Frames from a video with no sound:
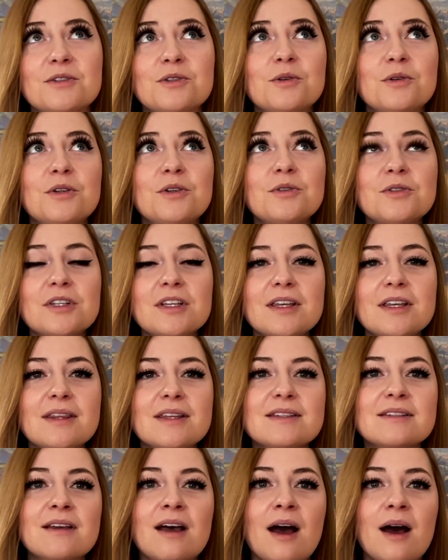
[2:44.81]
So usually
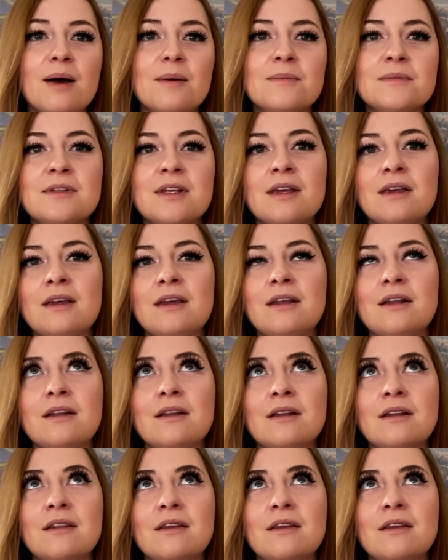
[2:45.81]
this comes in